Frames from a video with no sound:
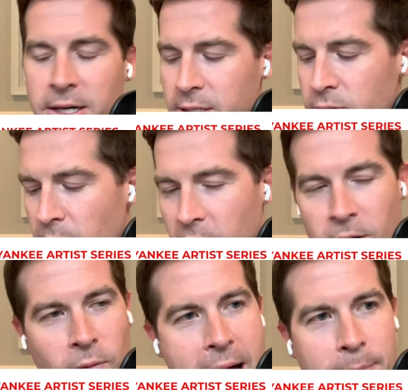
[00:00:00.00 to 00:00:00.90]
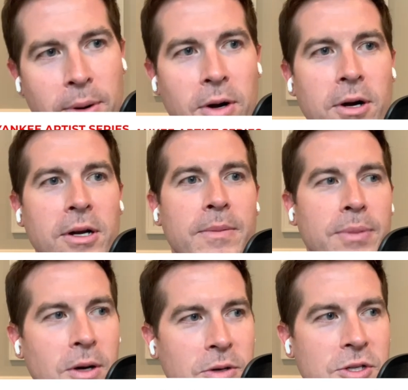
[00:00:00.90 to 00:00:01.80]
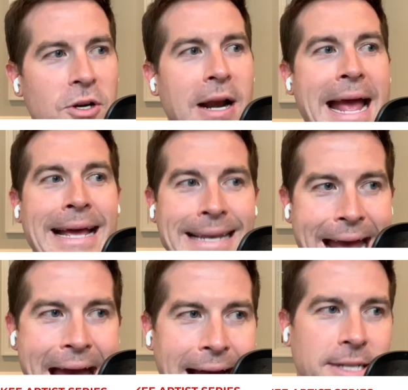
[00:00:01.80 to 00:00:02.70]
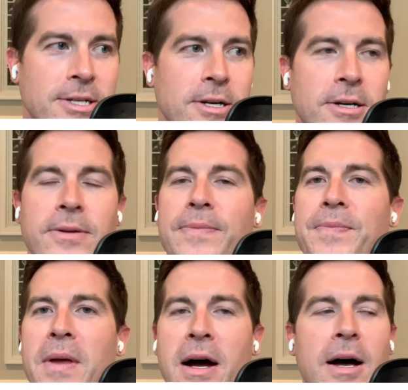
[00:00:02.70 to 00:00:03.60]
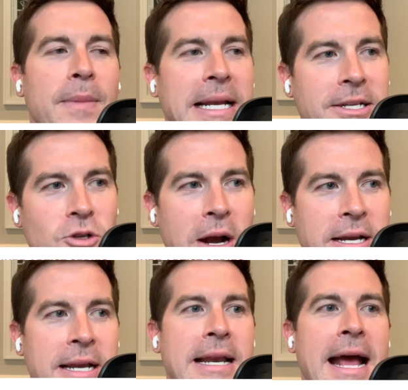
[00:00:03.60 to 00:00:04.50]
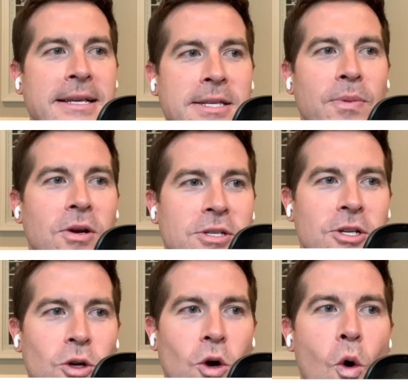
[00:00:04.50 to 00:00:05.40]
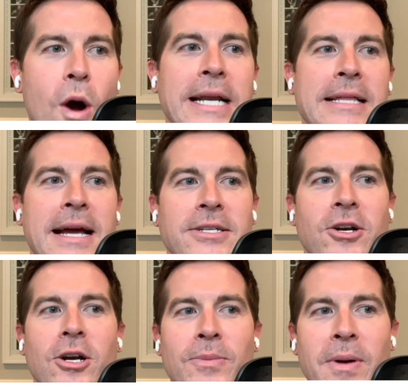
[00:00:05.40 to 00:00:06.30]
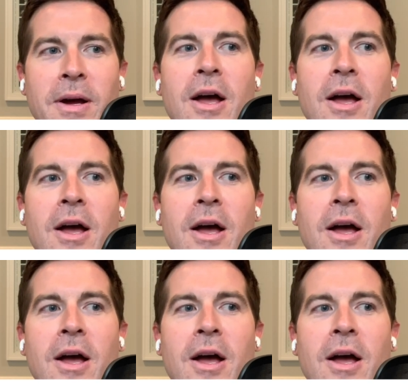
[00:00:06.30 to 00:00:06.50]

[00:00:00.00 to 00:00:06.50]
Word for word: He's a rapper, composer, and actor, um, and is credited as the person who coined that term